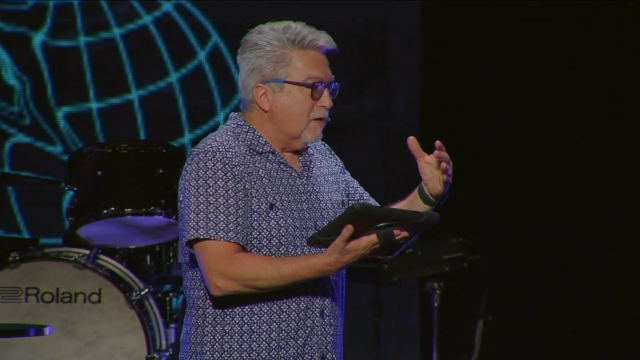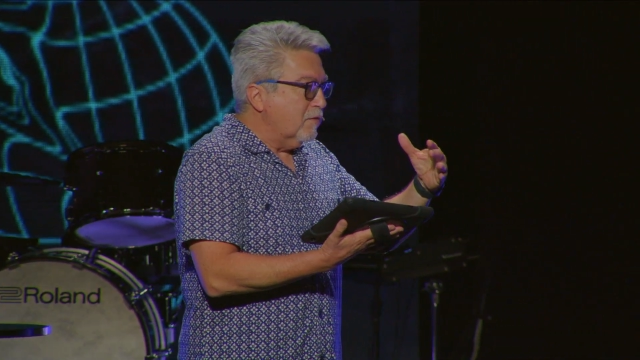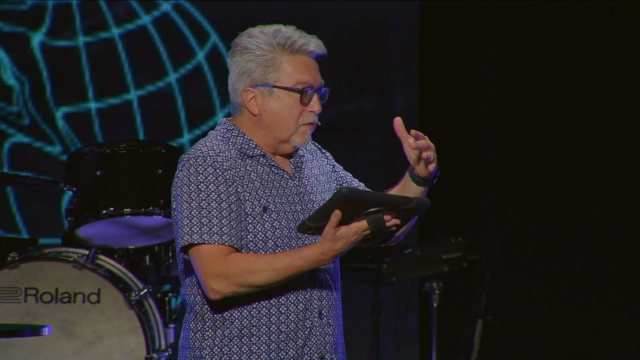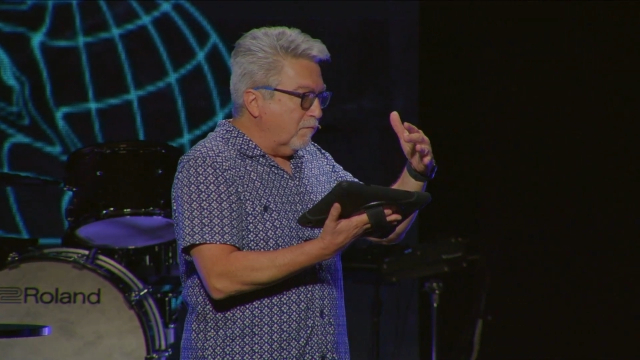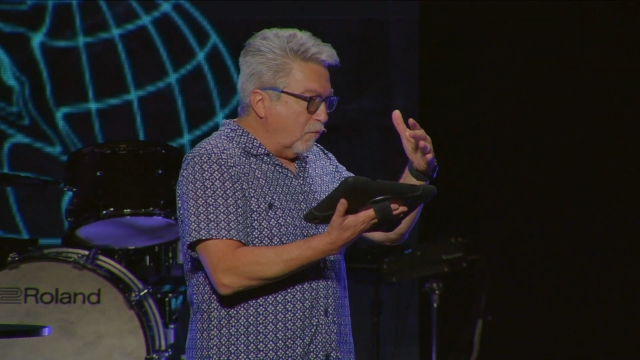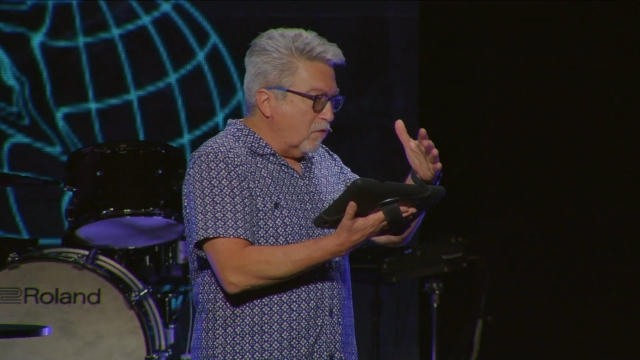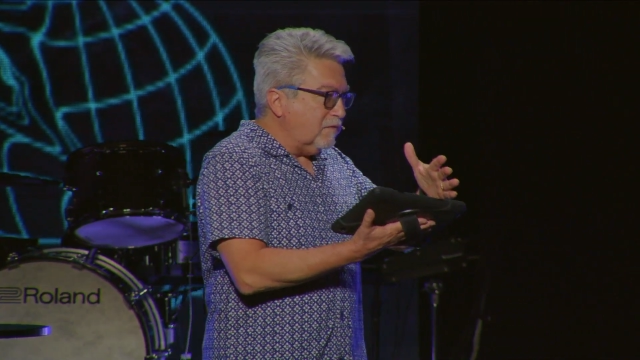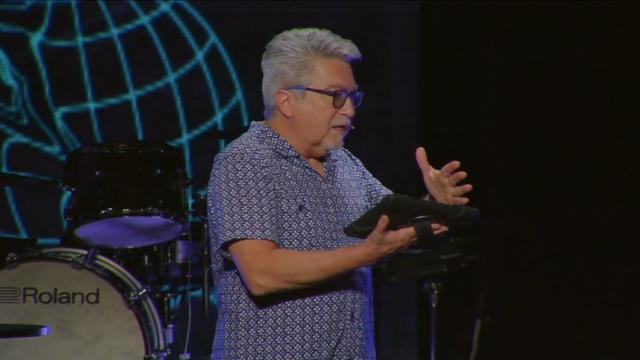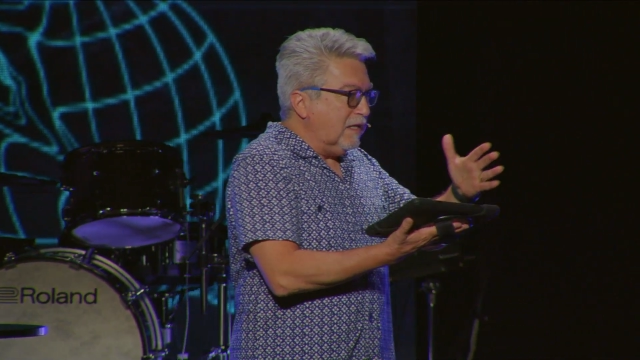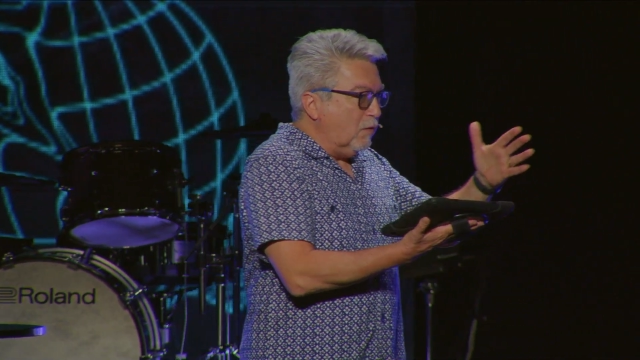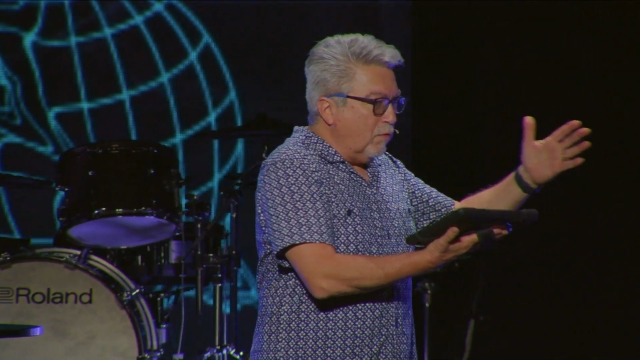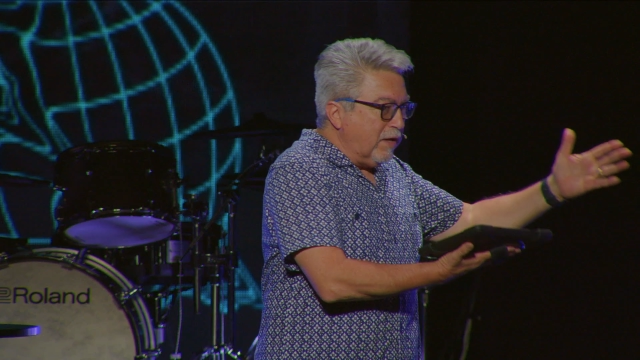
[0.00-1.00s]
the verse that
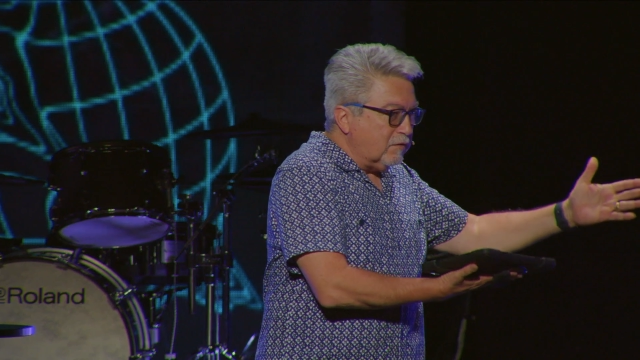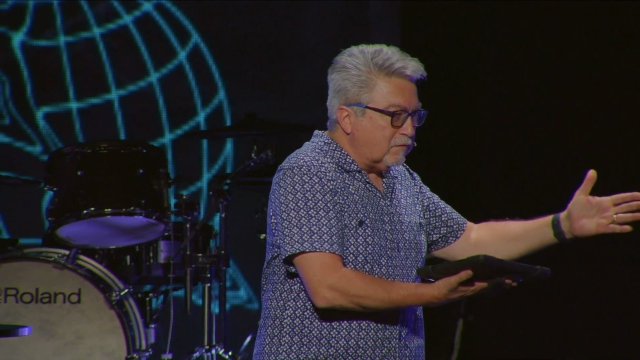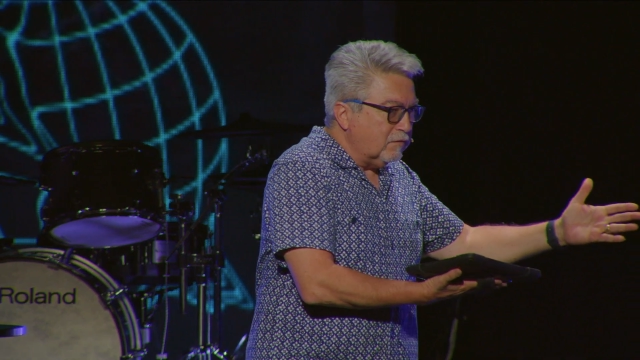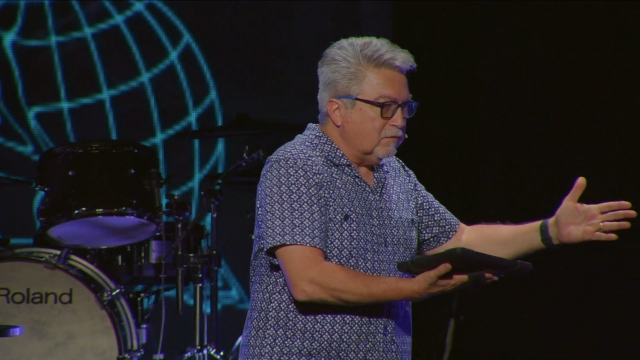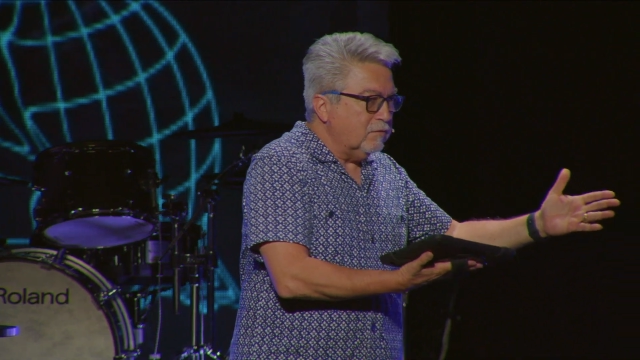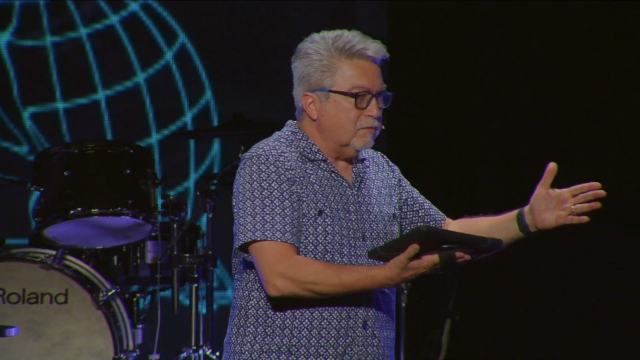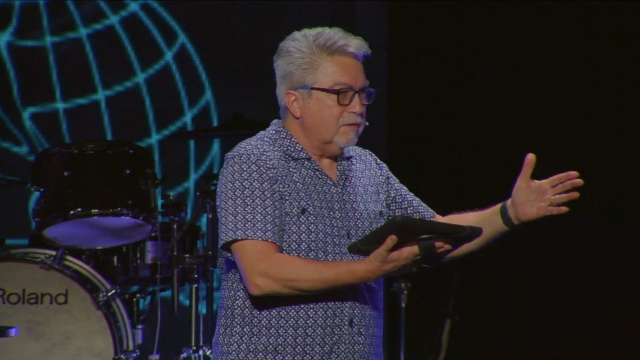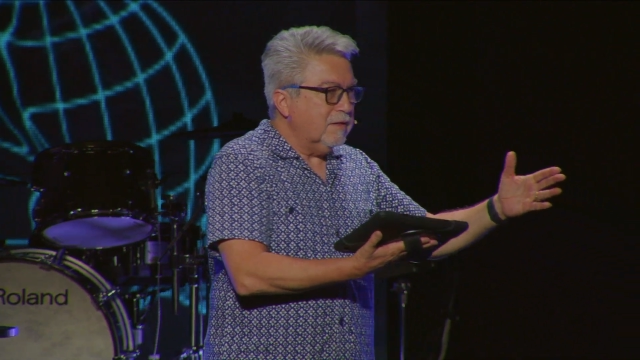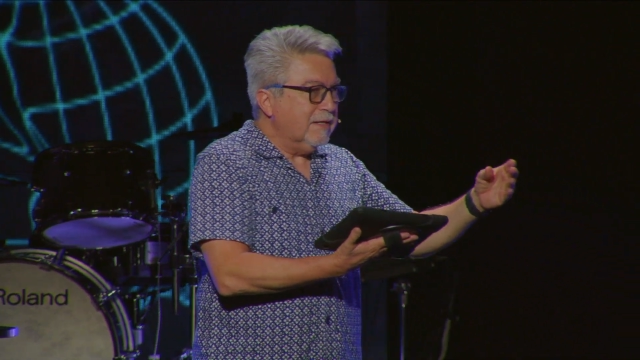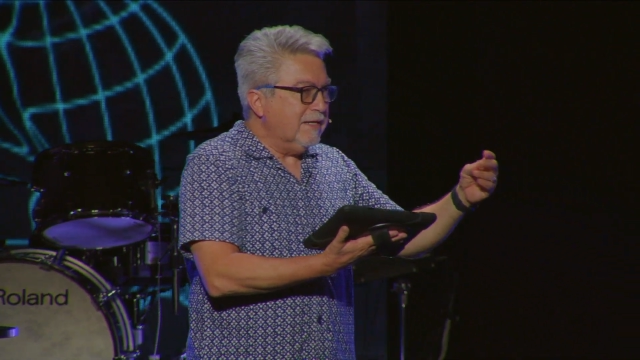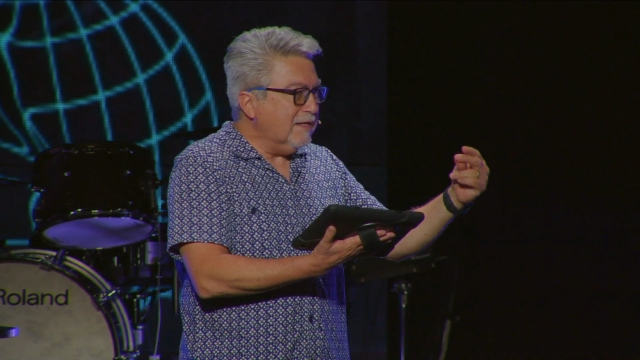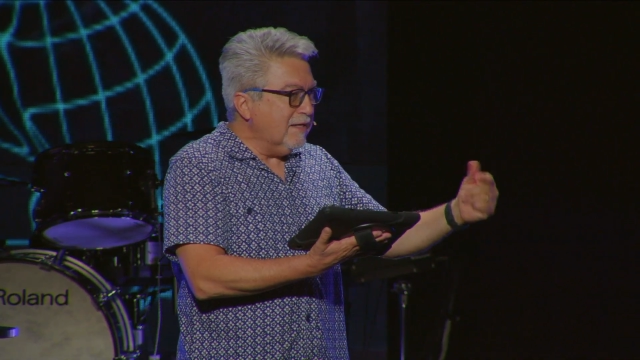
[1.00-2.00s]
he went to,
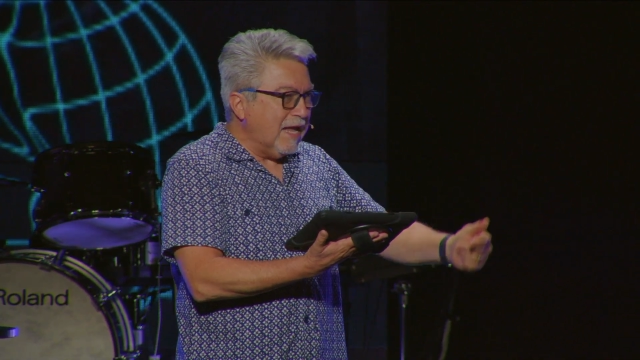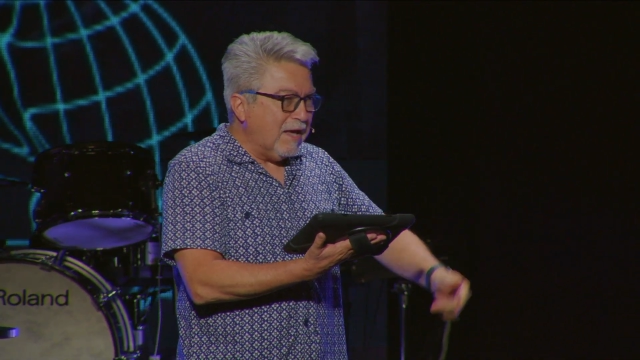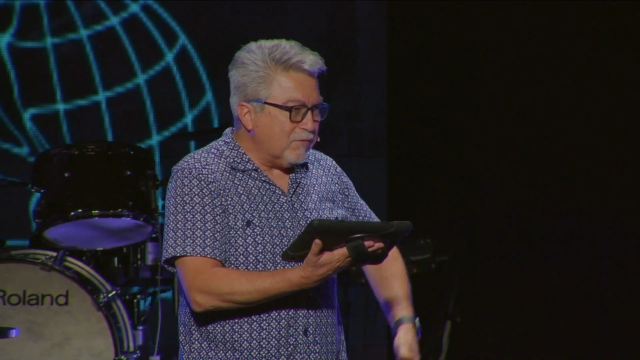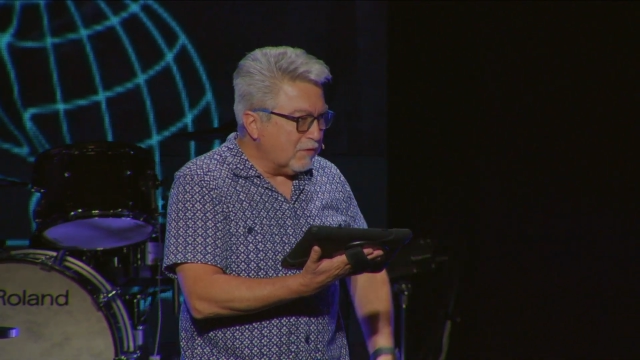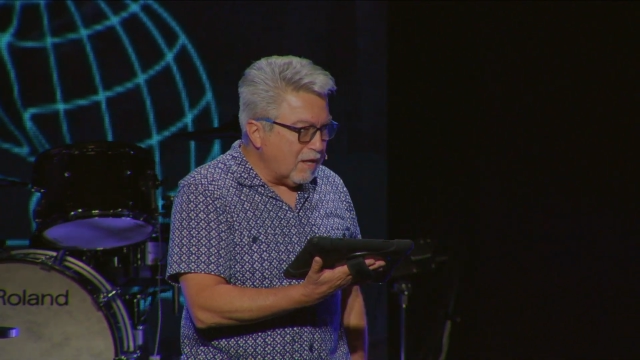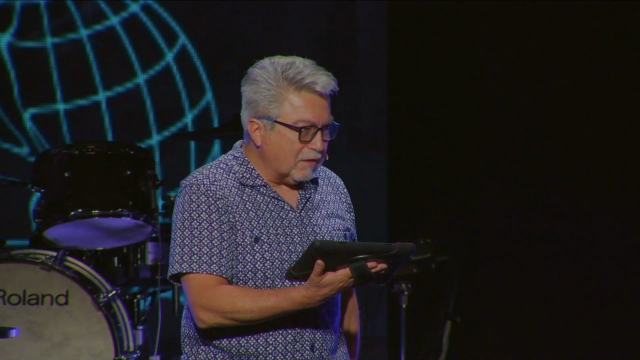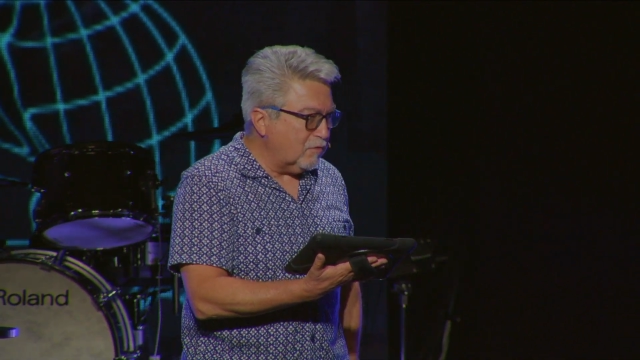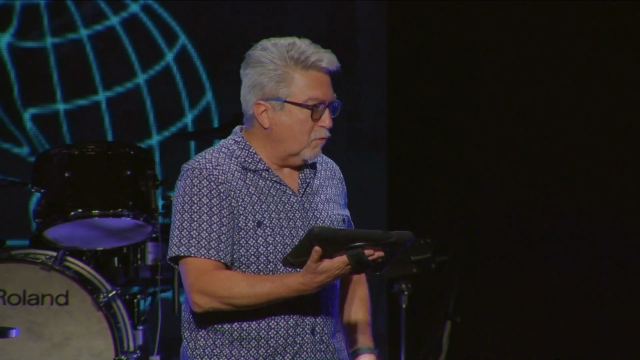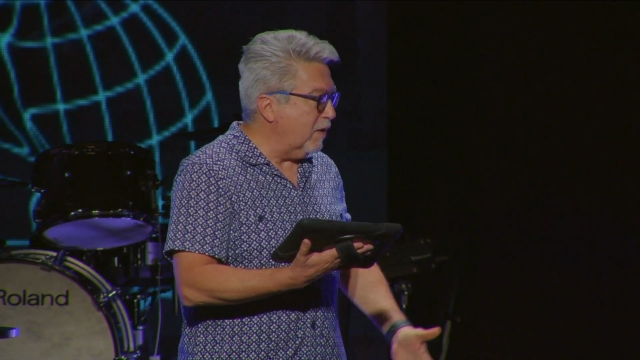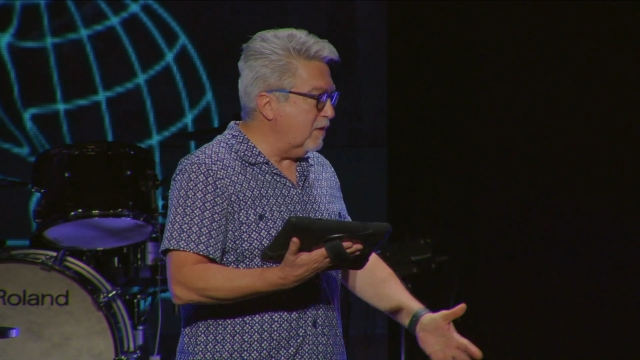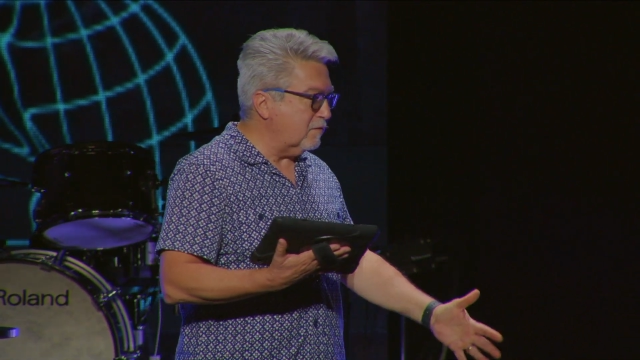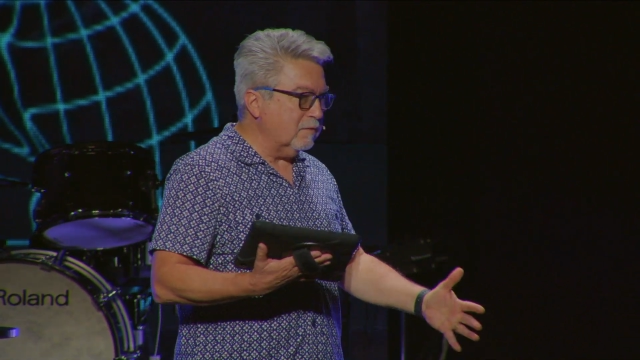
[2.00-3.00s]
he didn't have it locked
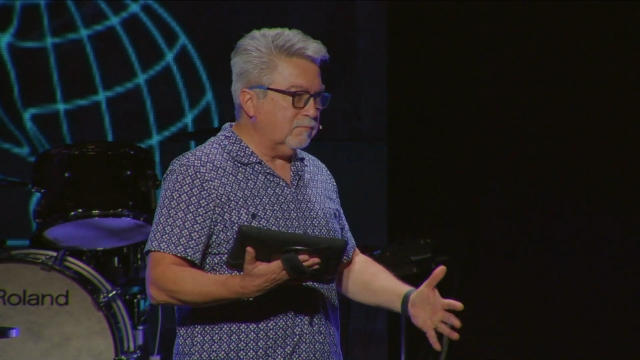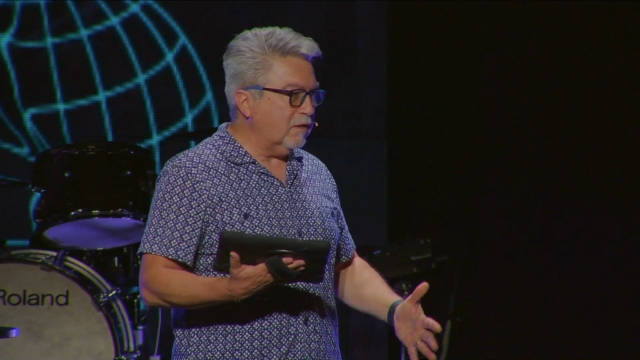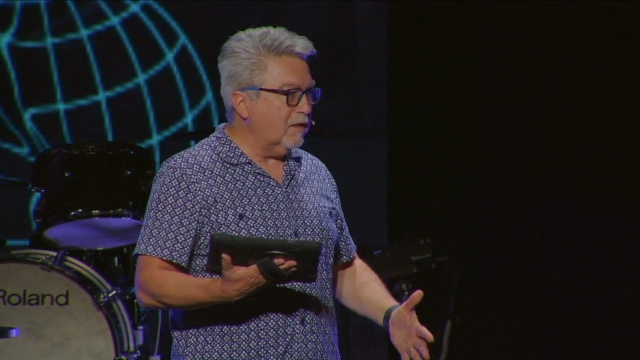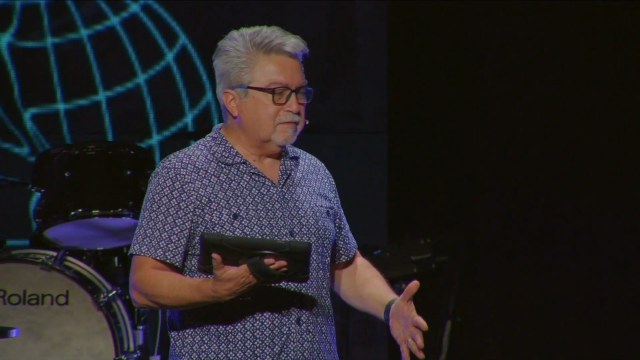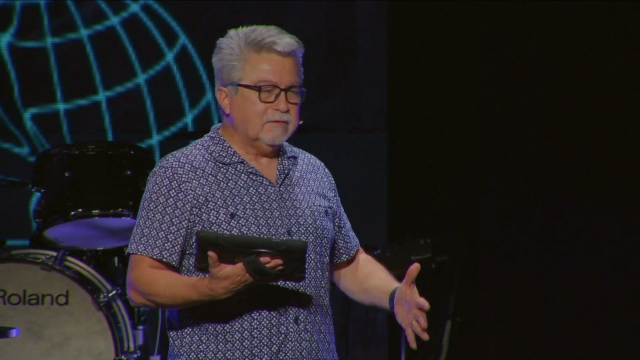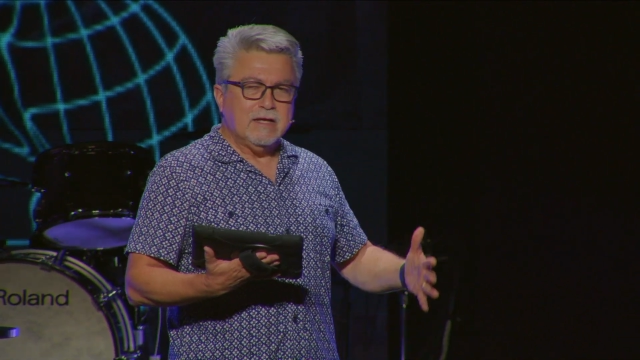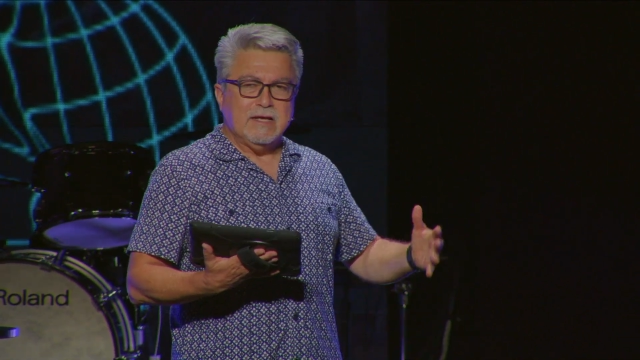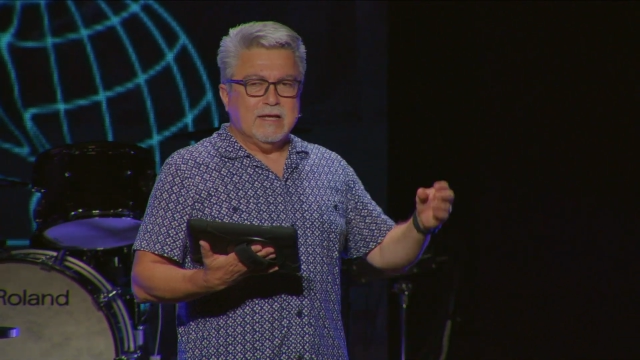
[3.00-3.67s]
away someplace.